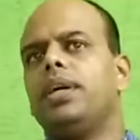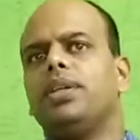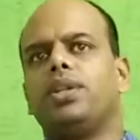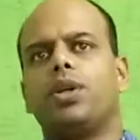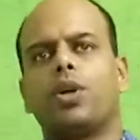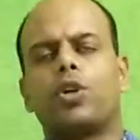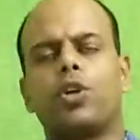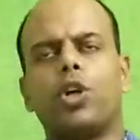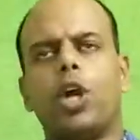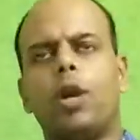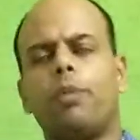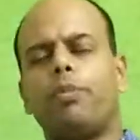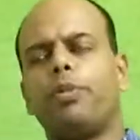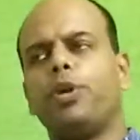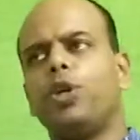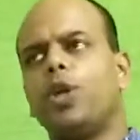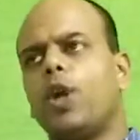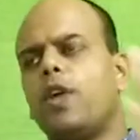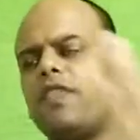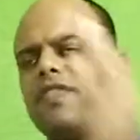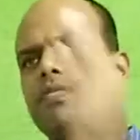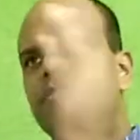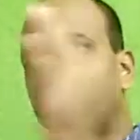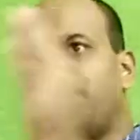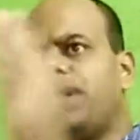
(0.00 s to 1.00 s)
The copy
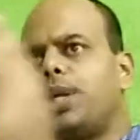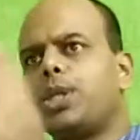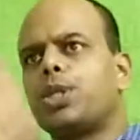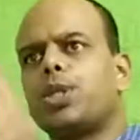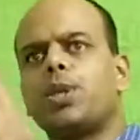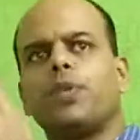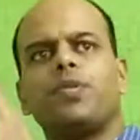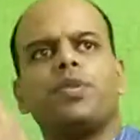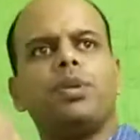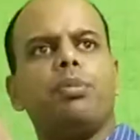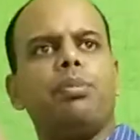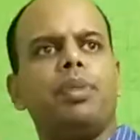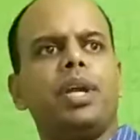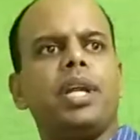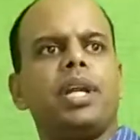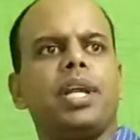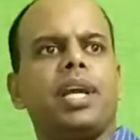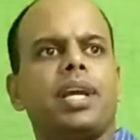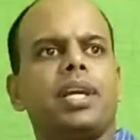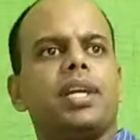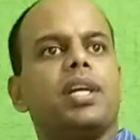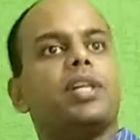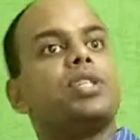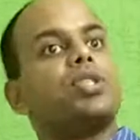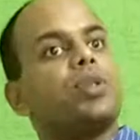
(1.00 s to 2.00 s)
of minutes of the
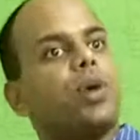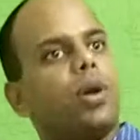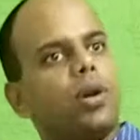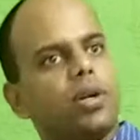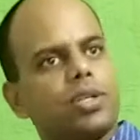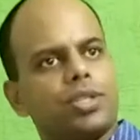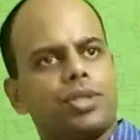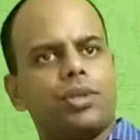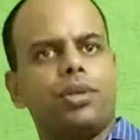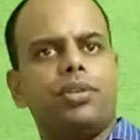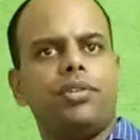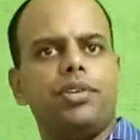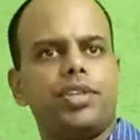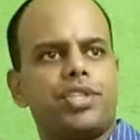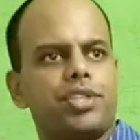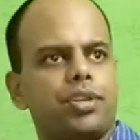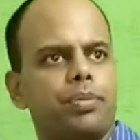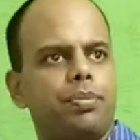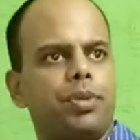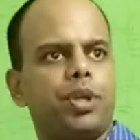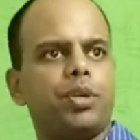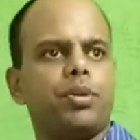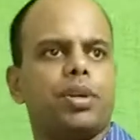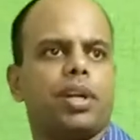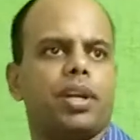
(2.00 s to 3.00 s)
meeting is also
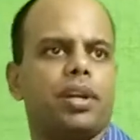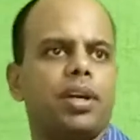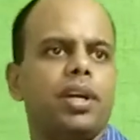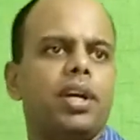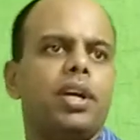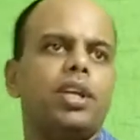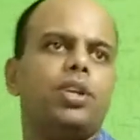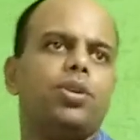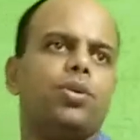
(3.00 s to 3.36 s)
distributed